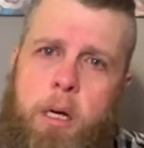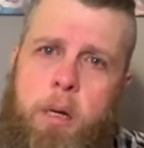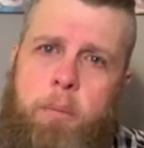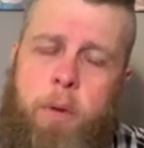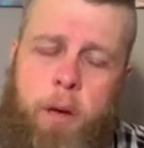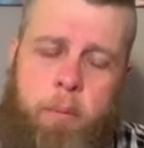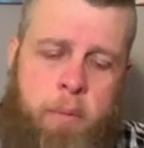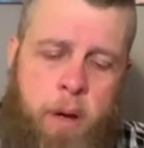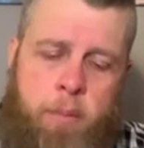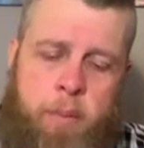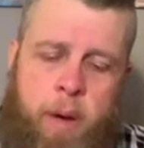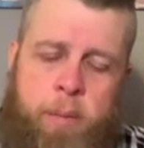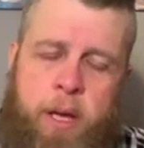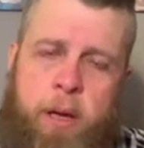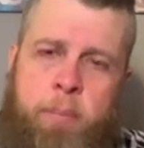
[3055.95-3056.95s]

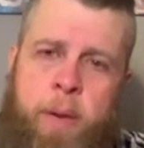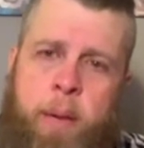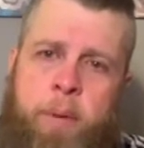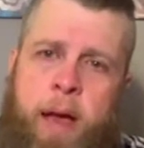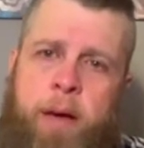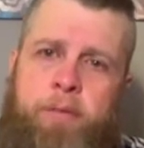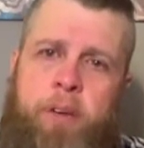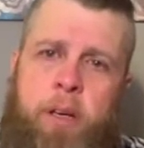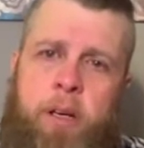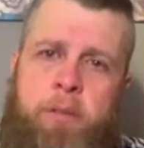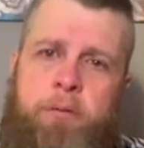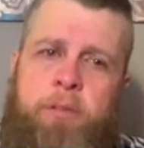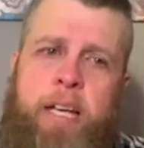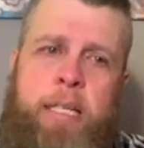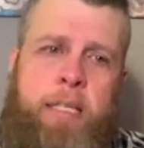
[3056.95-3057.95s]
Maybe I feel
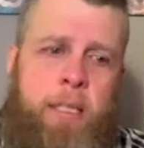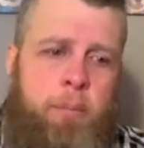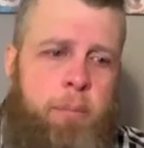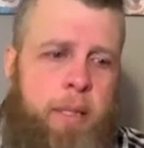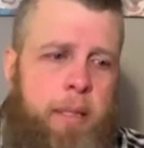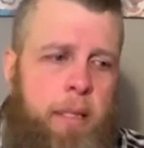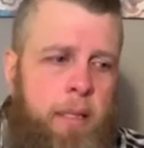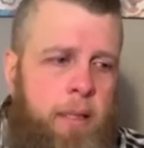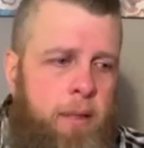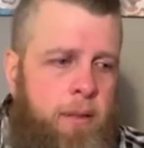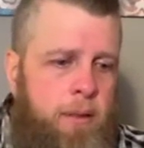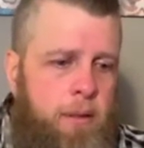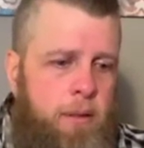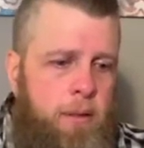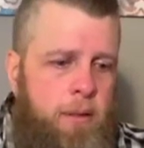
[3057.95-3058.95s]
convicted
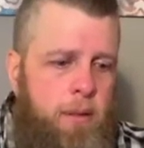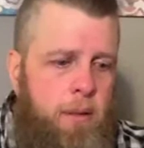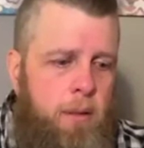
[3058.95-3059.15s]
because